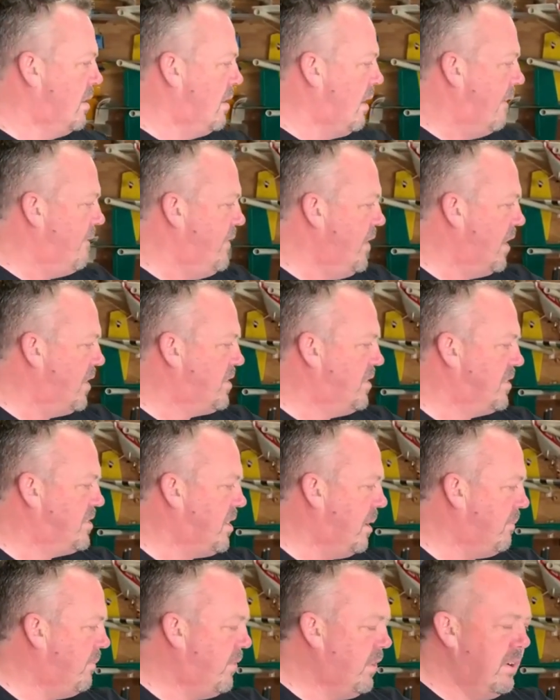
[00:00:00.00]
I fit it to the
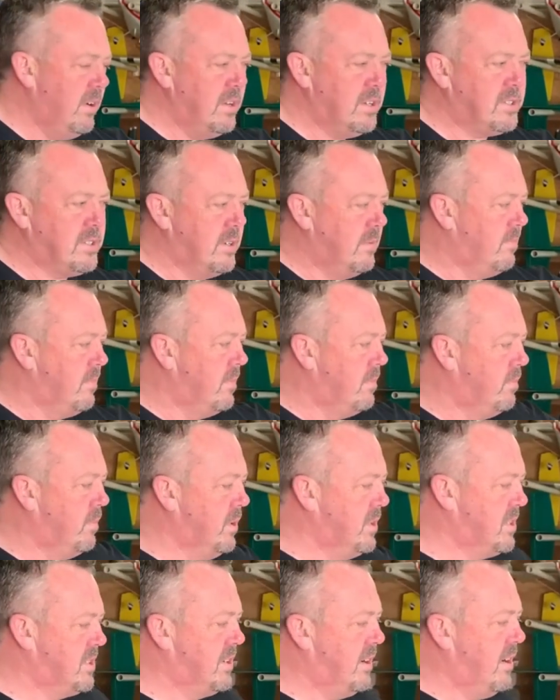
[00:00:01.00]
top first,
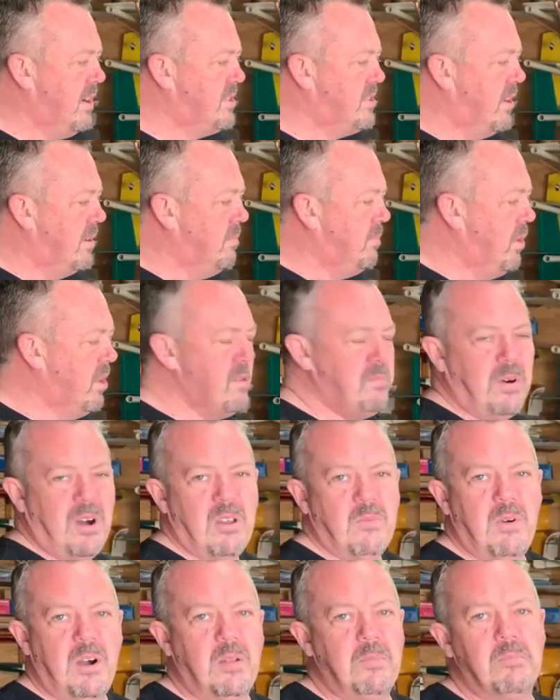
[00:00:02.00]
put the sides on, put the
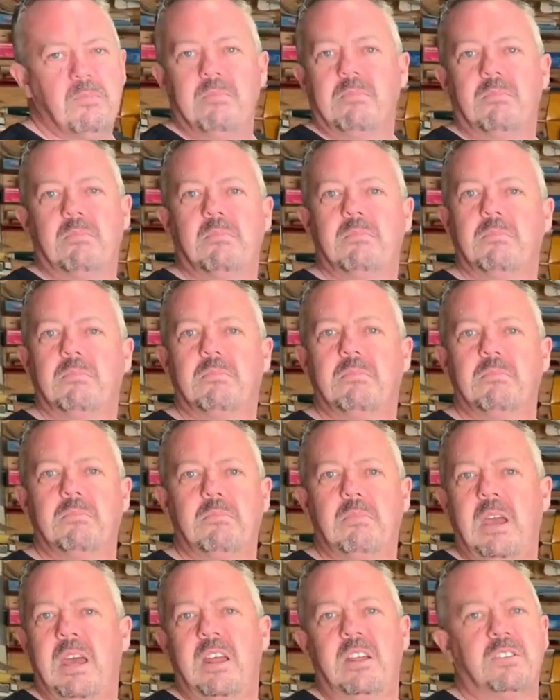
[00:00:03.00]
bottom on,
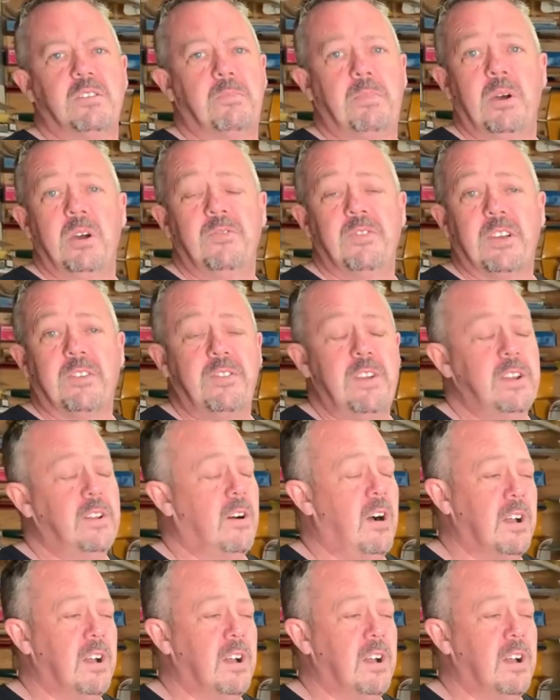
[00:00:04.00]
and it's a perfect fit.